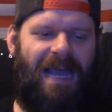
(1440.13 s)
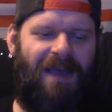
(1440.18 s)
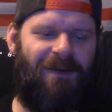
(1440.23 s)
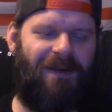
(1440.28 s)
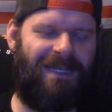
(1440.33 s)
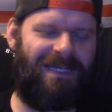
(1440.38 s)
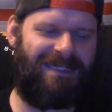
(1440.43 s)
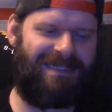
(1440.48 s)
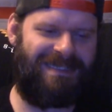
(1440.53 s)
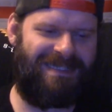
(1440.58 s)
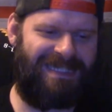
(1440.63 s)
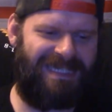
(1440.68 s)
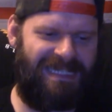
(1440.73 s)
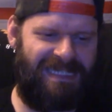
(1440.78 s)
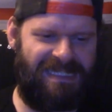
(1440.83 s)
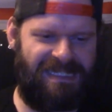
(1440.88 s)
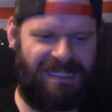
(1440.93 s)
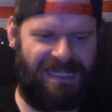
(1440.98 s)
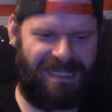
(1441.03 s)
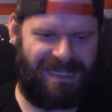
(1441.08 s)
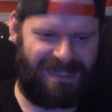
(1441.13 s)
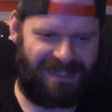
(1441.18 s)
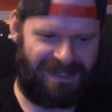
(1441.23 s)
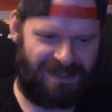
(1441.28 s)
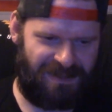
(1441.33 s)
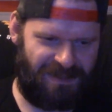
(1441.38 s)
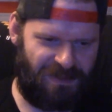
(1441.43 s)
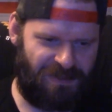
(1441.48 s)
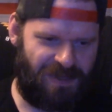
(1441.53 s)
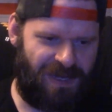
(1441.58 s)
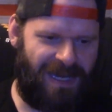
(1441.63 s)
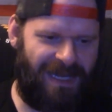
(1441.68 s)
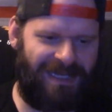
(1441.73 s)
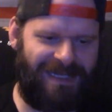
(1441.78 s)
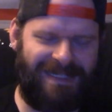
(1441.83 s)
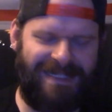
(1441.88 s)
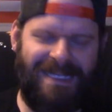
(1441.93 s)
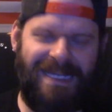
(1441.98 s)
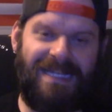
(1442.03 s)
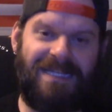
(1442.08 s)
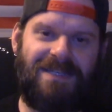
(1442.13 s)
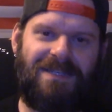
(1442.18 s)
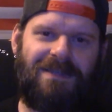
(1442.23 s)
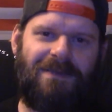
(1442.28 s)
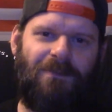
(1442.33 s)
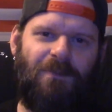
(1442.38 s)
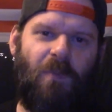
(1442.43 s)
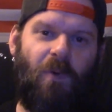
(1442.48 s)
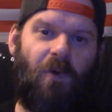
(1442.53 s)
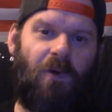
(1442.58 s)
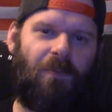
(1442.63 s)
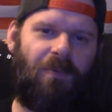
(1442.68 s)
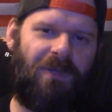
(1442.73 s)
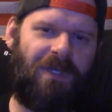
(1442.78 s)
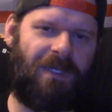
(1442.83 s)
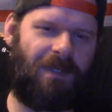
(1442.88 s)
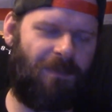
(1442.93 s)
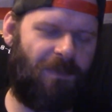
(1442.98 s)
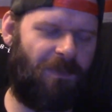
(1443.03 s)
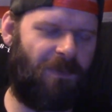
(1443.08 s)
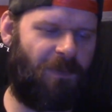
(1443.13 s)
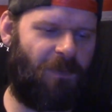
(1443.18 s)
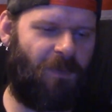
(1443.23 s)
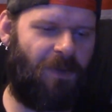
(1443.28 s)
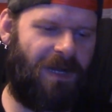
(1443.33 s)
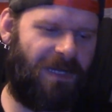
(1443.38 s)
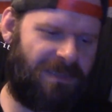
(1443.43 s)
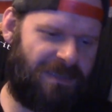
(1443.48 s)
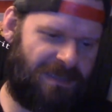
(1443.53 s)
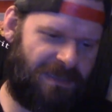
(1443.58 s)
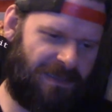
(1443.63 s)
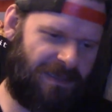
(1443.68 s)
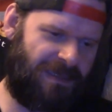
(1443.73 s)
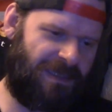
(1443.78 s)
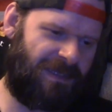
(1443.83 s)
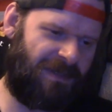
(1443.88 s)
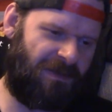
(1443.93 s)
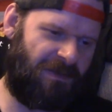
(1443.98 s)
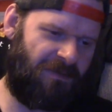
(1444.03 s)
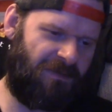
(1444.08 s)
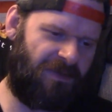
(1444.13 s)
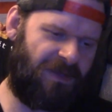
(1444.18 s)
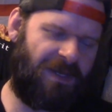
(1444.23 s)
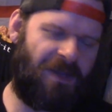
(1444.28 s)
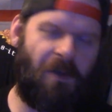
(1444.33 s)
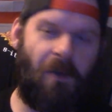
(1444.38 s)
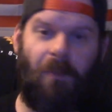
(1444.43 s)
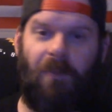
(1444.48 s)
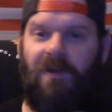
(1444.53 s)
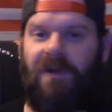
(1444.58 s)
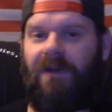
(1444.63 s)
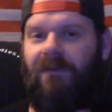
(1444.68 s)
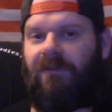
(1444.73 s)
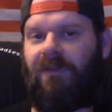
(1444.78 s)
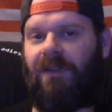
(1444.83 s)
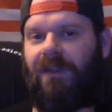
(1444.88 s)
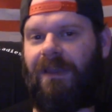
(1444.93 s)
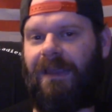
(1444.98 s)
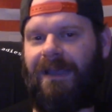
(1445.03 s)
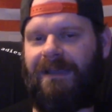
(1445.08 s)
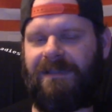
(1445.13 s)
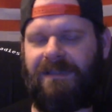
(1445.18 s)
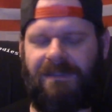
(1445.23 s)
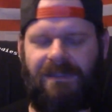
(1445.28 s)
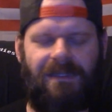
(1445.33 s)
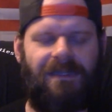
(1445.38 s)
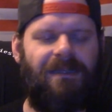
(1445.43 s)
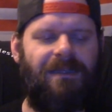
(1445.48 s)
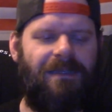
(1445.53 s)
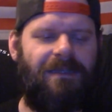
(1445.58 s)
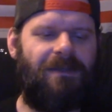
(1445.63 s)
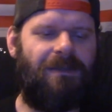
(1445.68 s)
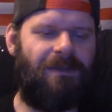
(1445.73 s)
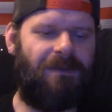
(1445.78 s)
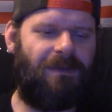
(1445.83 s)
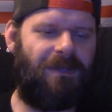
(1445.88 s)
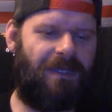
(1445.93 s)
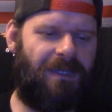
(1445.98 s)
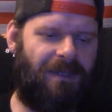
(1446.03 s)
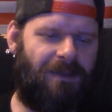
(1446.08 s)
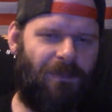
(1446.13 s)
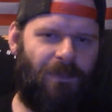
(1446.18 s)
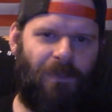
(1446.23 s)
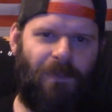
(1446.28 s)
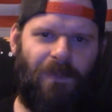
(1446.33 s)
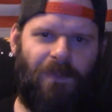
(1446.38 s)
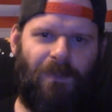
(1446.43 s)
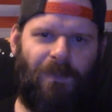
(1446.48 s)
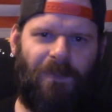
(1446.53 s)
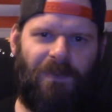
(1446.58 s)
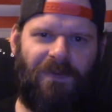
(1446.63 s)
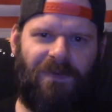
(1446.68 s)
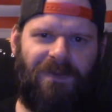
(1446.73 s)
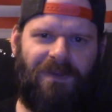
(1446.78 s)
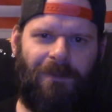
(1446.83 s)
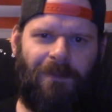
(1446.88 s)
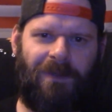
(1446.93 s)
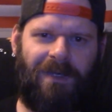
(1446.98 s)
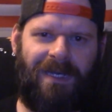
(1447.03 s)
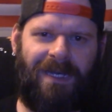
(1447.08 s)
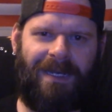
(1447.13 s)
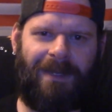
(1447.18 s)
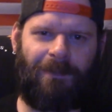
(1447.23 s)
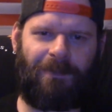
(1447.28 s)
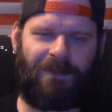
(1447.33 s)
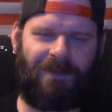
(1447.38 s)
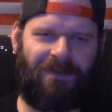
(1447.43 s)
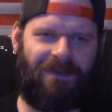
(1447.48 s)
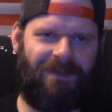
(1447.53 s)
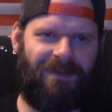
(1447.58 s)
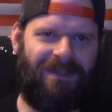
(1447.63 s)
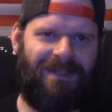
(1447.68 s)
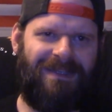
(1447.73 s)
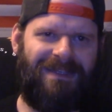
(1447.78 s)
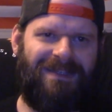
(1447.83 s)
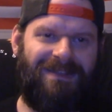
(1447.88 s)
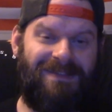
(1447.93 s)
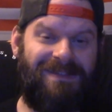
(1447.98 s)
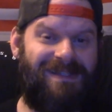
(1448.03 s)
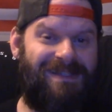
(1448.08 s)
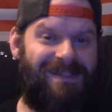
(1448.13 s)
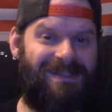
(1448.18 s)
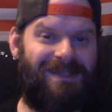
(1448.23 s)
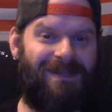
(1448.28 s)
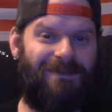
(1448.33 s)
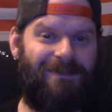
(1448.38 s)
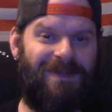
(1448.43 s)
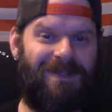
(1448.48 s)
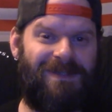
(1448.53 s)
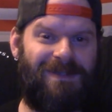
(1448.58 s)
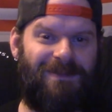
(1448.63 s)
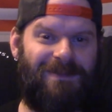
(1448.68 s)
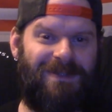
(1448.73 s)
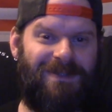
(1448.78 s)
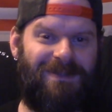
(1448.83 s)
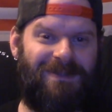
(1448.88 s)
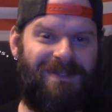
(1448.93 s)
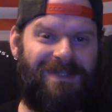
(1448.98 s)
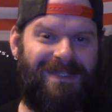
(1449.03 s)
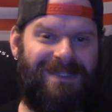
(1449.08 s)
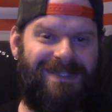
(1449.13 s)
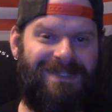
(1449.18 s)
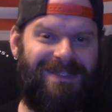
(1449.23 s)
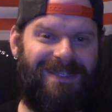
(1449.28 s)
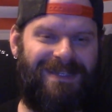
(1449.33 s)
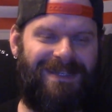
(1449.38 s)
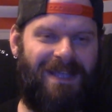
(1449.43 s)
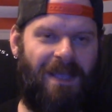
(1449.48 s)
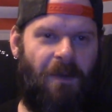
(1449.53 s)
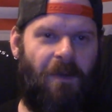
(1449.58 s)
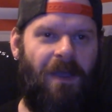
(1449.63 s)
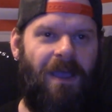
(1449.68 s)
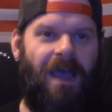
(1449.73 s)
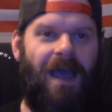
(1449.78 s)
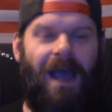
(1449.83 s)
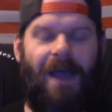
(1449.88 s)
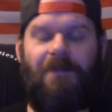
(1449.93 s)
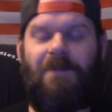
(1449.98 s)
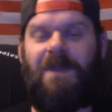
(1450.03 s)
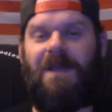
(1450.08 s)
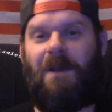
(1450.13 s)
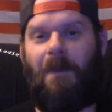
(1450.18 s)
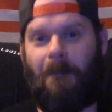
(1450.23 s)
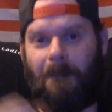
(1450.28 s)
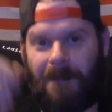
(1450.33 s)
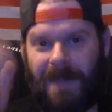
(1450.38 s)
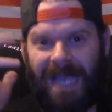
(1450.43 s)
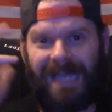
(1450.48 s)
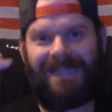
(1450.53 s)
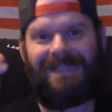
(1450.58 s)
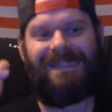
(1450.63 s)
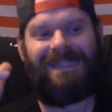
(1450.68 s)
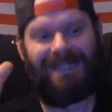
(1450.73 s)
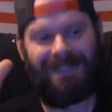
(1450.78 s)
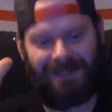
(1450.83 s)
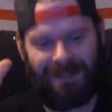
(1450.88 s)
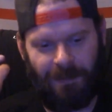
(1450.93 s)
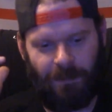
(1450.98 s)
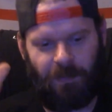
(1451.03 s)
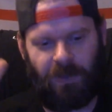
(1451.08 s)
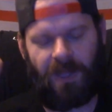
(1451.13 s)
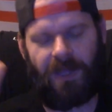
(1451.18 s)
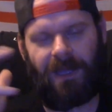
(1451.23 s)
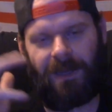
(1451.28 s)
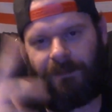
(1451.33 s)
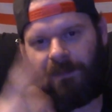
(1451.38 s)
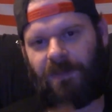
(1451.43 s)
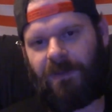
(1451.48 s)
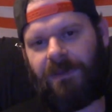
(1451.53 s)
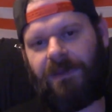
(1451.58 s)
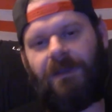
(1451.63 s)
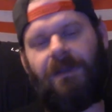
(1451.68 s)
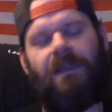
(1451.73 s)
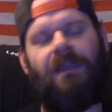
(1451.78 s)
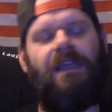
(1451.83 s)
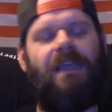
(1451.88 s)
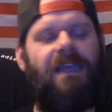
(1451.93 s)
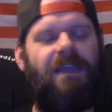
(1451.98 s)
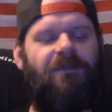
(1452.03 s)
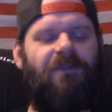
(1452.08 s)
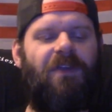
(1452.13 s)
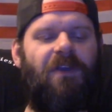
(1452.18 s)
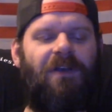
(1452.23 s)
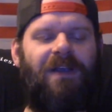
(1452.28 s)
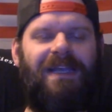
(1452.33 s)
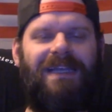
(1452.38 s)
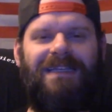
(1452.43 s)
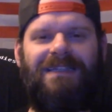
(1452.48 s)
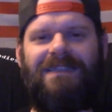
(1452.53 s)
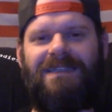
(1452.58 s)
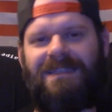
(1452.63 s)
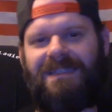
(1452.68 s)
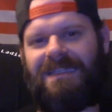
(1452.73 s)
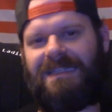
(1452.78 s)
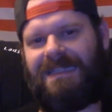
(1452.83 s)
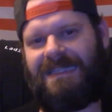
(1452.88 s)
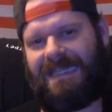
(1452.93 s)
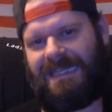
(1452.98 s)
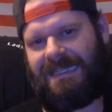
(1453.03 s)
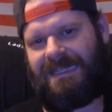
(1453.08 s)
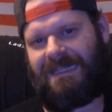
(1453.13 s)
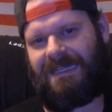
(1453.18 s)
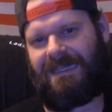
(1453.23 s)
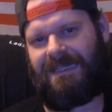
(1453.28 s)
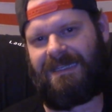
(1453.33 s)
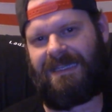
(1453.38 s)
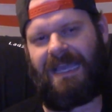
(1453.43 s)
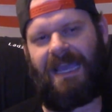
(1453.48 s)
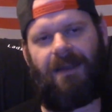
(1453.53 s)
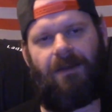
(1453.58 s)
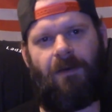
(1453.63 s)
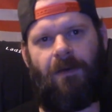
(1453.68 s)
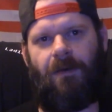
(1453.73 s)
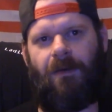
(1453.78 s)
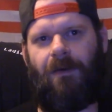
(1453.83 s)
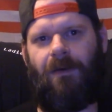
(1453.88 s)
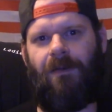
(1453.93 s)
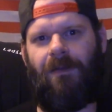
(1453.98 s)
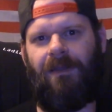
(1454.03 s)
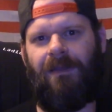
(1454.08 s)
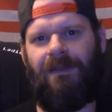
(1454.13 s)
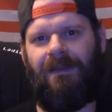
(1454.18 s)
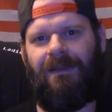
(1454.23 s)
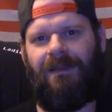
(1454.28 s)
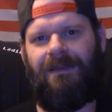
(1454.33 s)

how I can tease this to try and get some more people to watch to the end of the video. But nevertheless, man, we'll see what happens. This is going to be some interesting shit, though. I mean, amazingly blind. If you're into statistics at all,